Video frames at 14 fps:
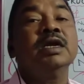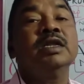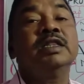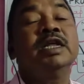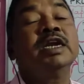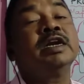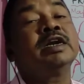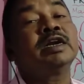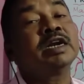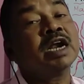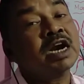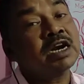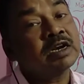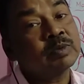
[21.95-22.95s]
then
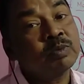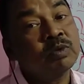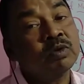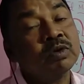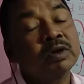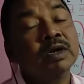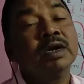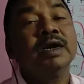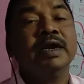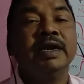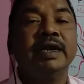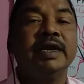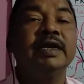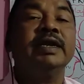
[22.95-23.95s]
transport
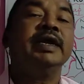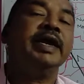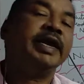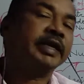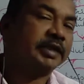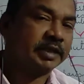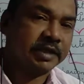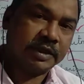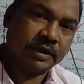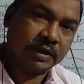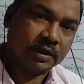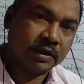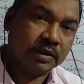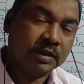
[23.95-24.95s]
and excretion.